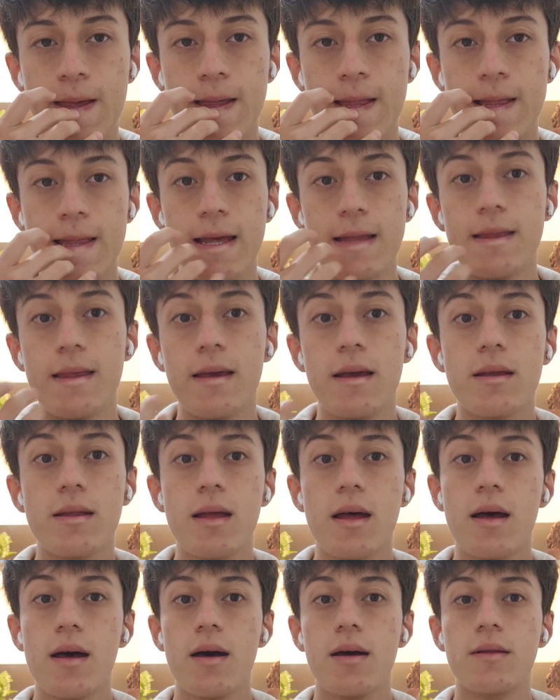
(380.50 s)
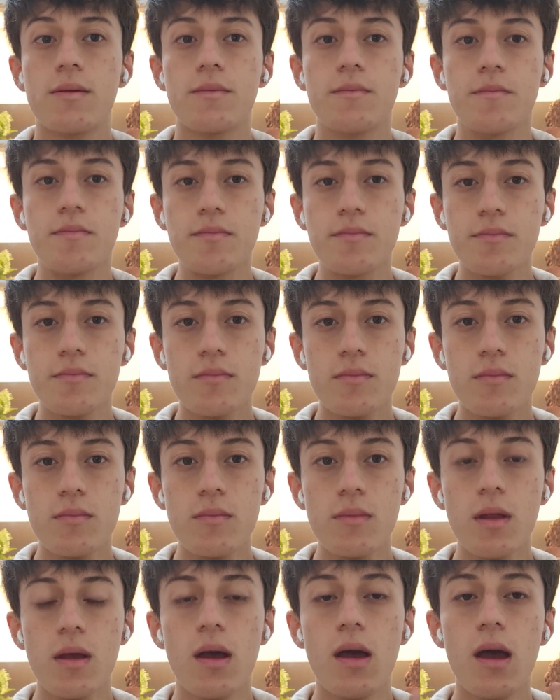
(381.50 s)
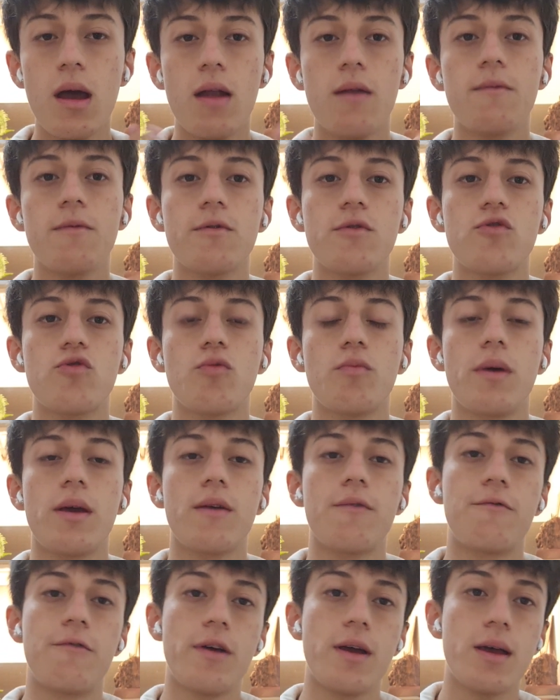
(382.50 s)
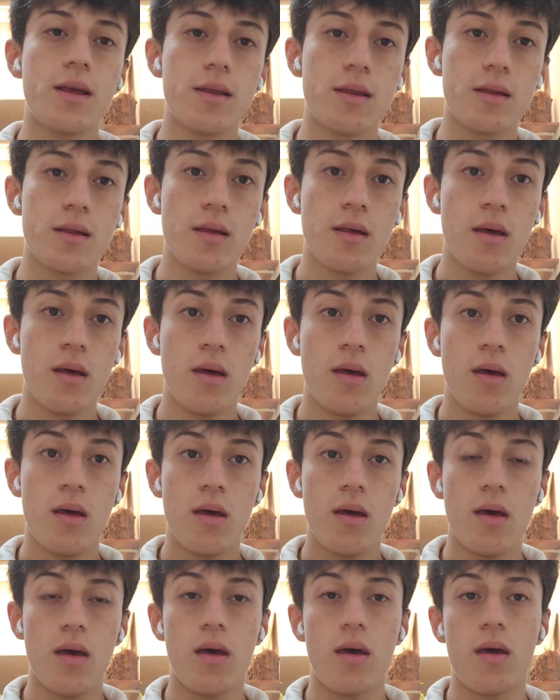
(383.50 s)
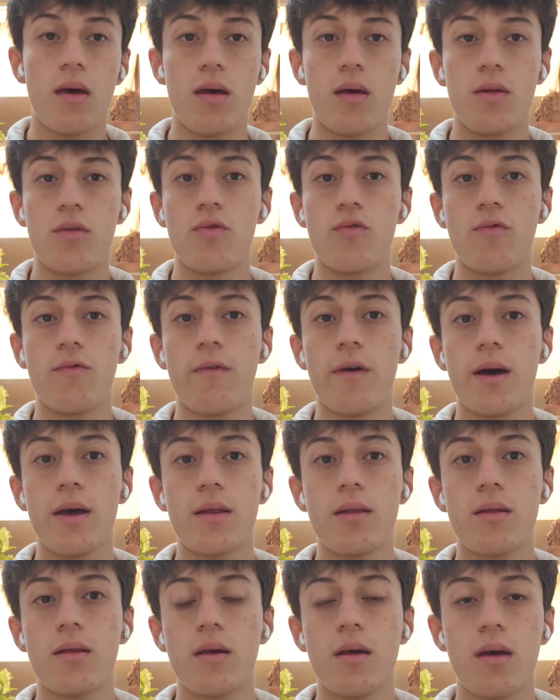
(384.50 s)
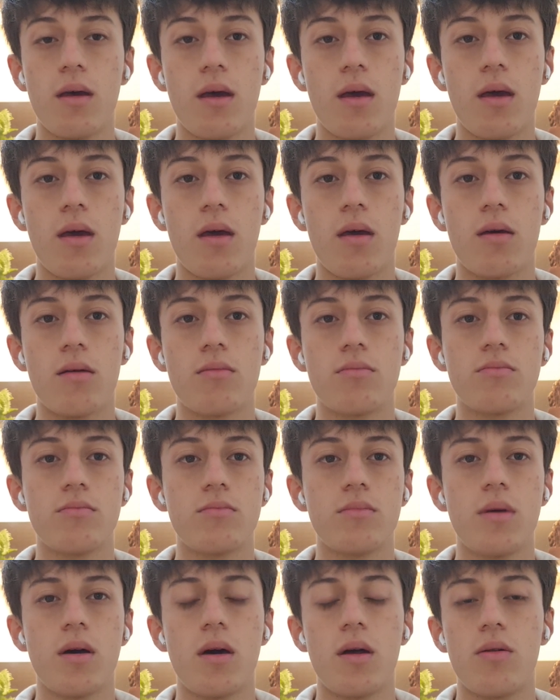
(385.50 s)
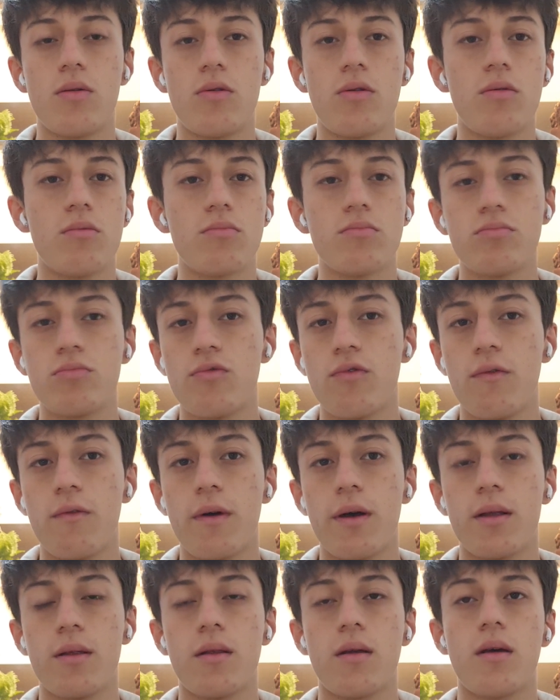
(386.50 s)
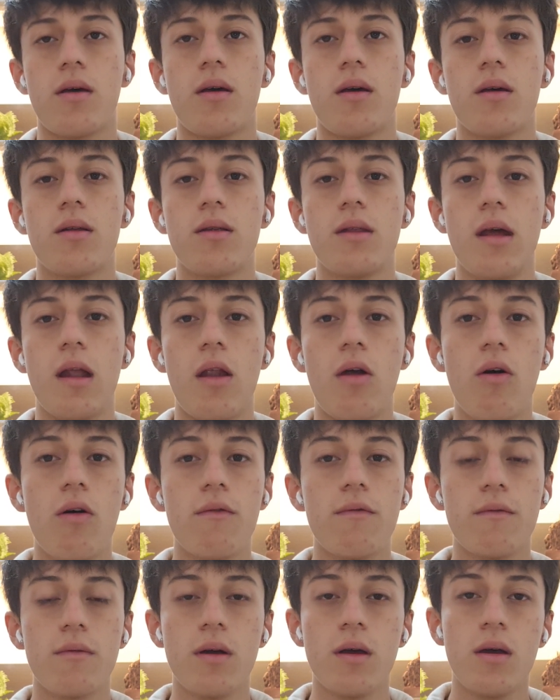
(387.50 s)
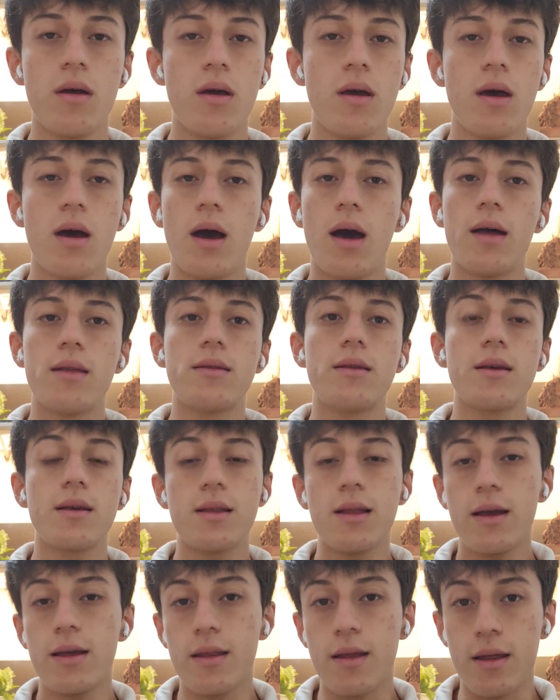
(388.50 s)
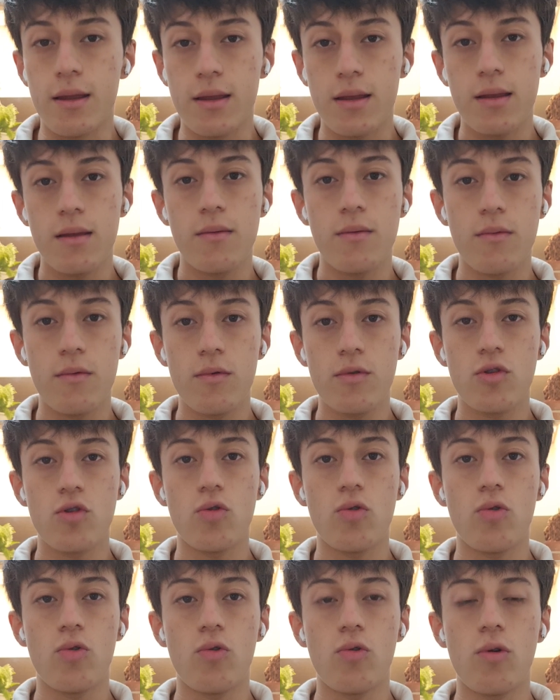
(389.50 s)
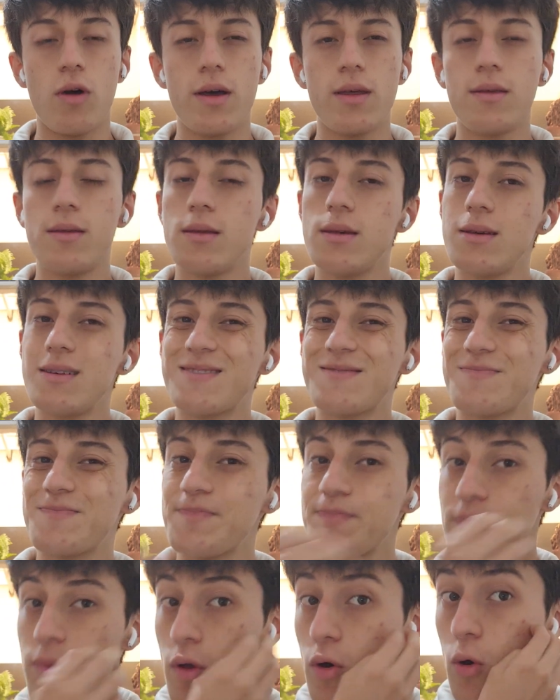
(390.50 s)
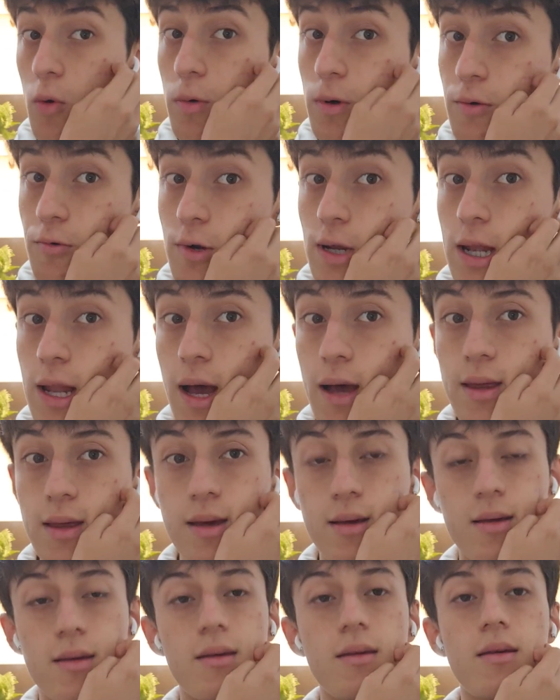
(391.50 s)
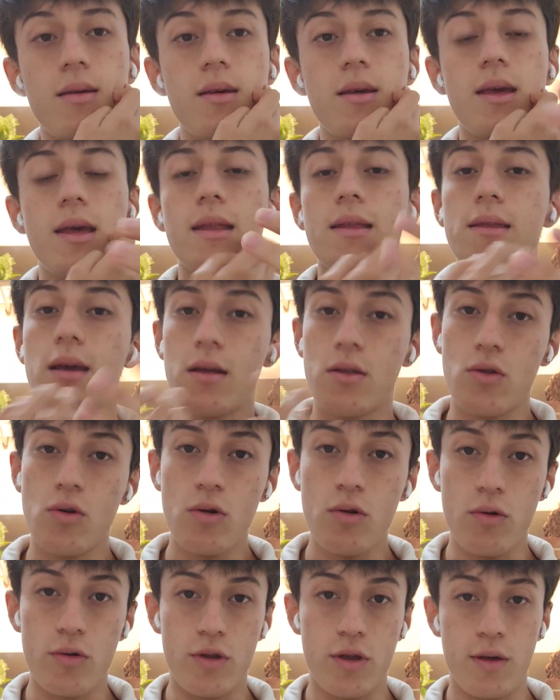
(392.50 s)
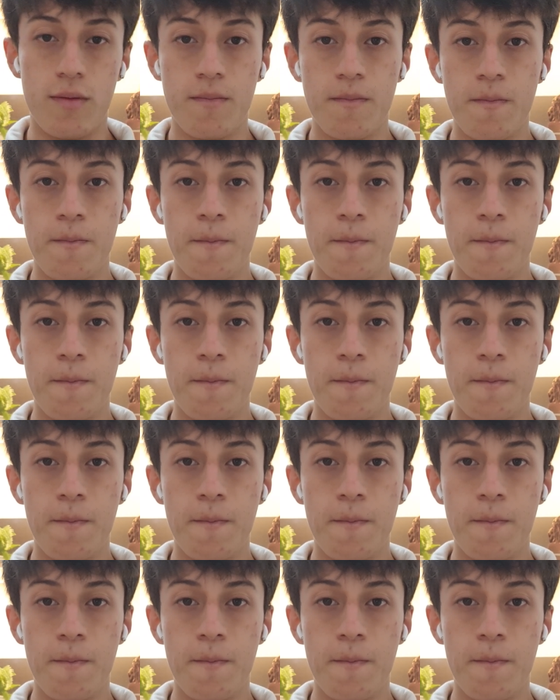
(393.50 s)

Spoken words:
the thing that help us to make friends, to find I don't know, to find the love and things like that. So I think over relying in technology